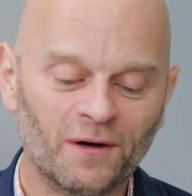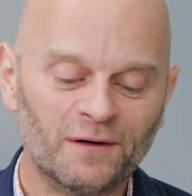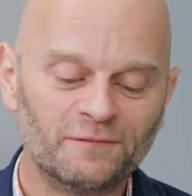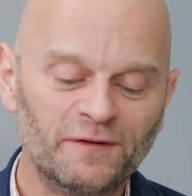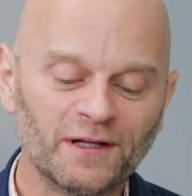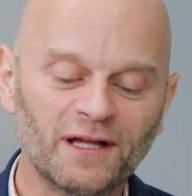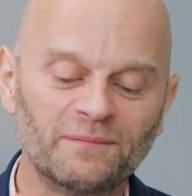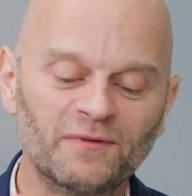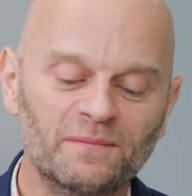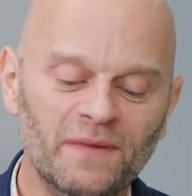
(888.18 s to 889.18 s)
fill
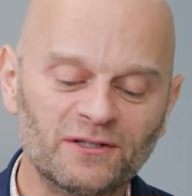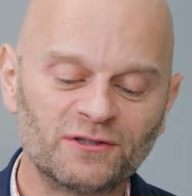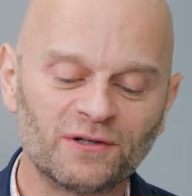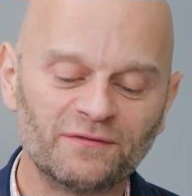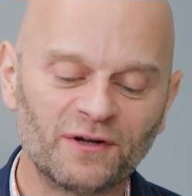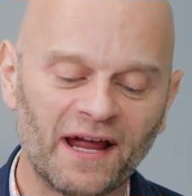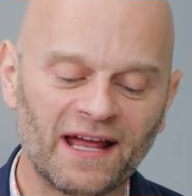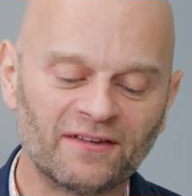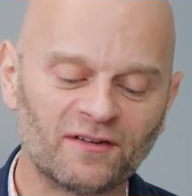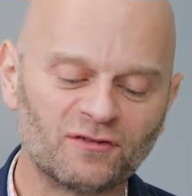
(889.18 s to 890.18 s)
up the measure of your
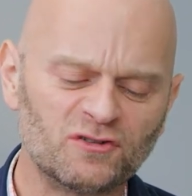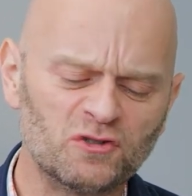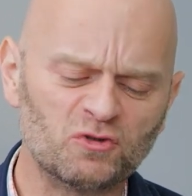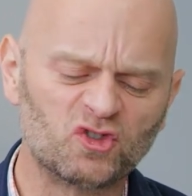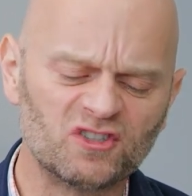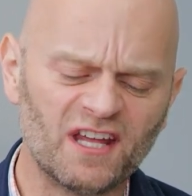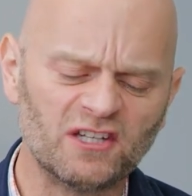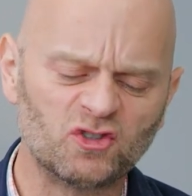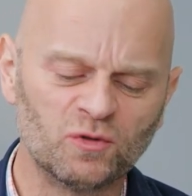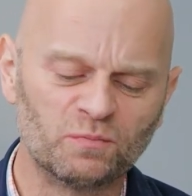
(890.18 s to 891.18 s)
ancestors, you
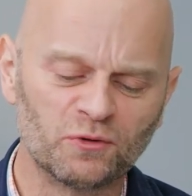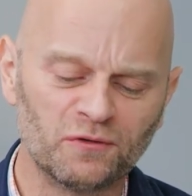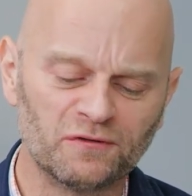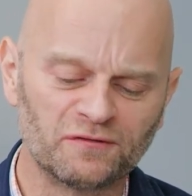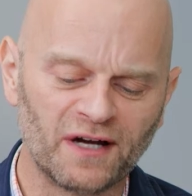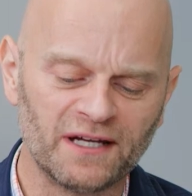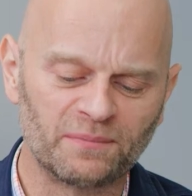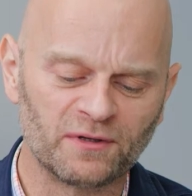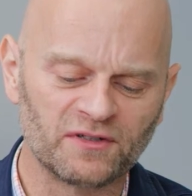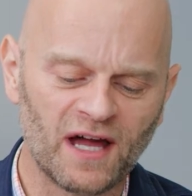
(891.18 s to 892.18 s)
snakes, you brood of
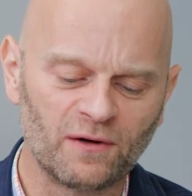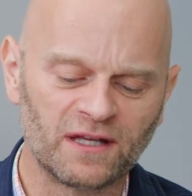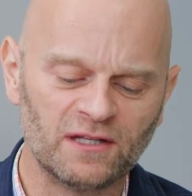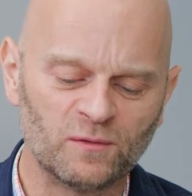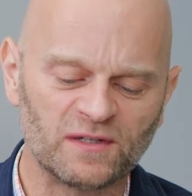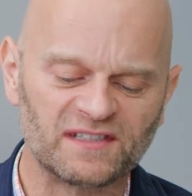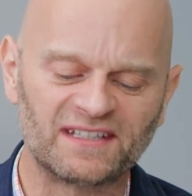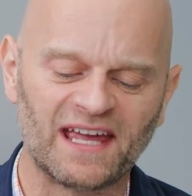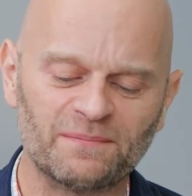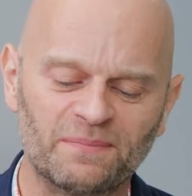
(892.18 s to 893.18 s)
vipers. How can you
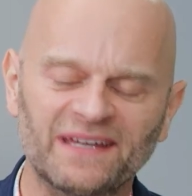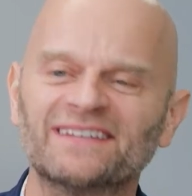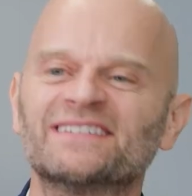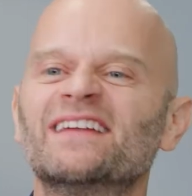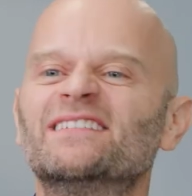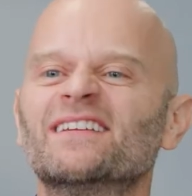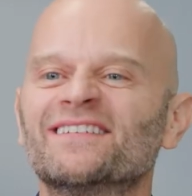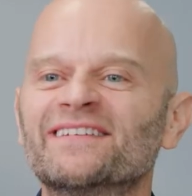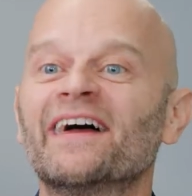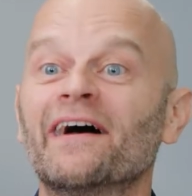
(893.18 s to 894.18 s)
escape being
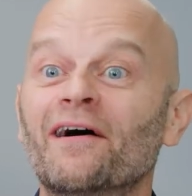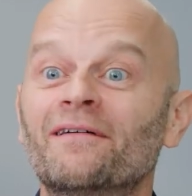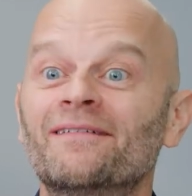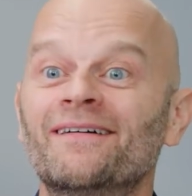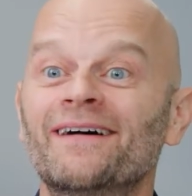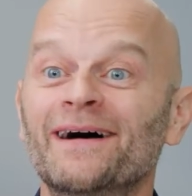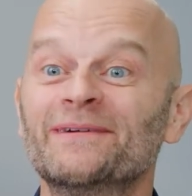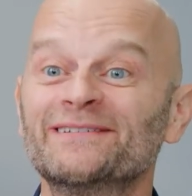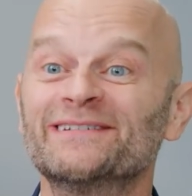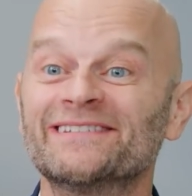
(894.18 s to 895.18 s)
sentenced to hell? I
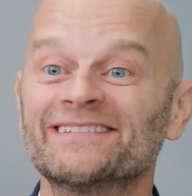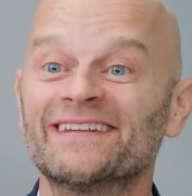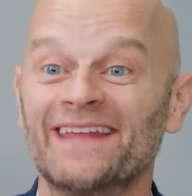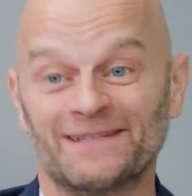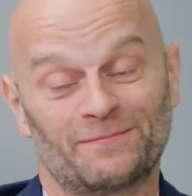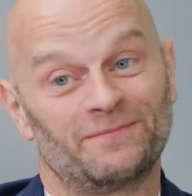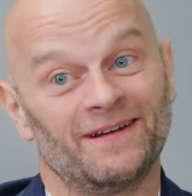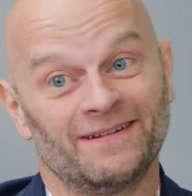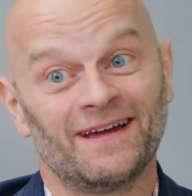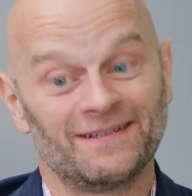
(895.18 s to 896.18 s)
mean, Jesus said
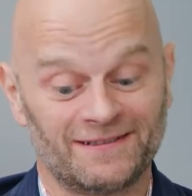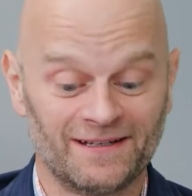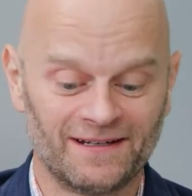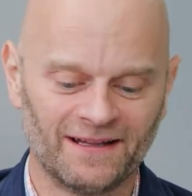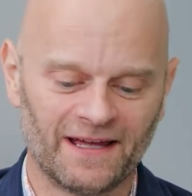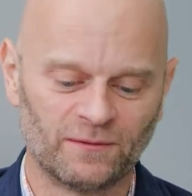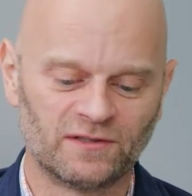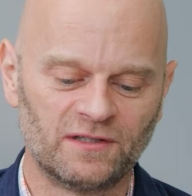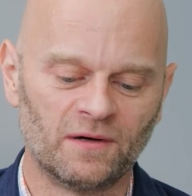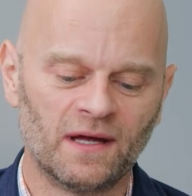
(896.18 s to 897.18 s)
that's stunning
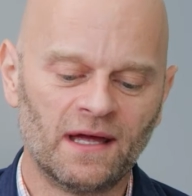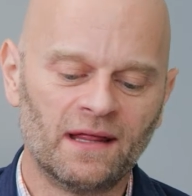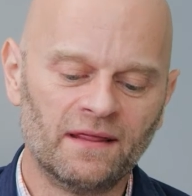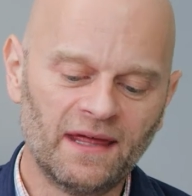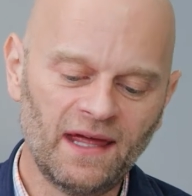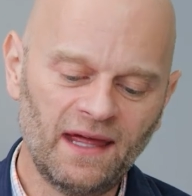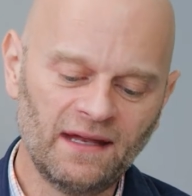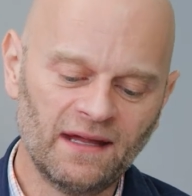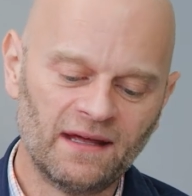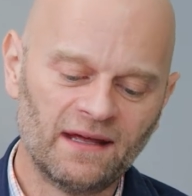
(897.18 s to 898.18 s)
language too.
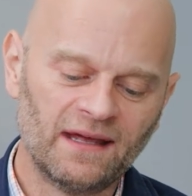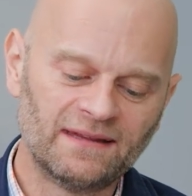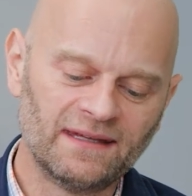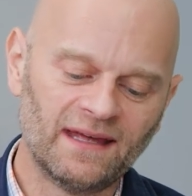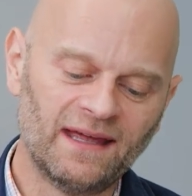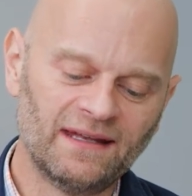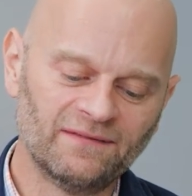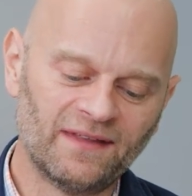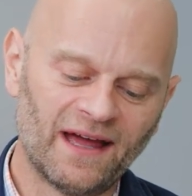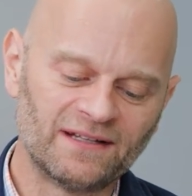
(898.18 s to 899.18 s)
Then at the end
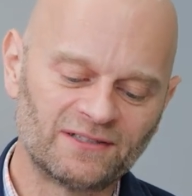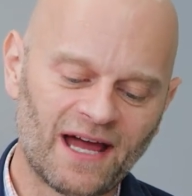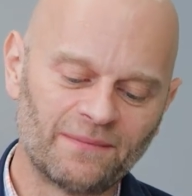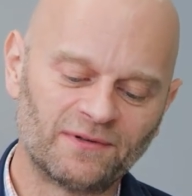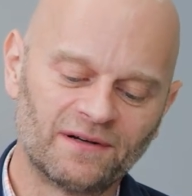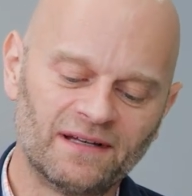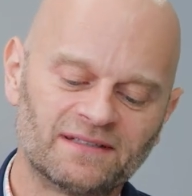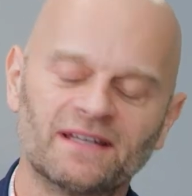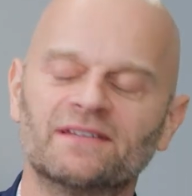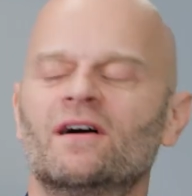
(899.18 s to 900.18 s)
of that chapter, he
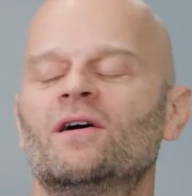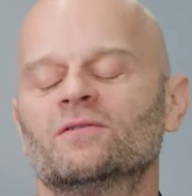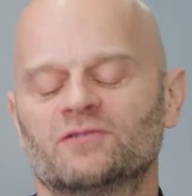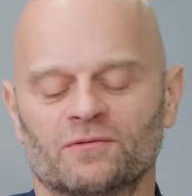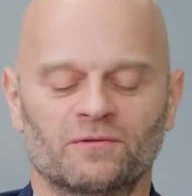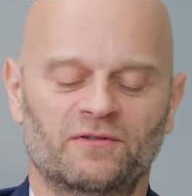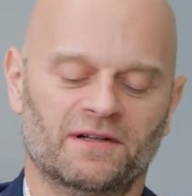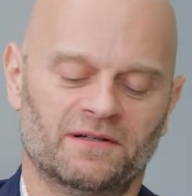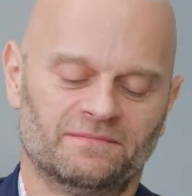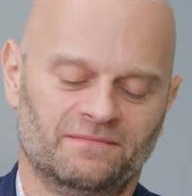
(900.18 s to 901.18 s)
says, oh,
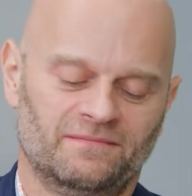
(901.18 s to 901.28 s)
Jerusalem,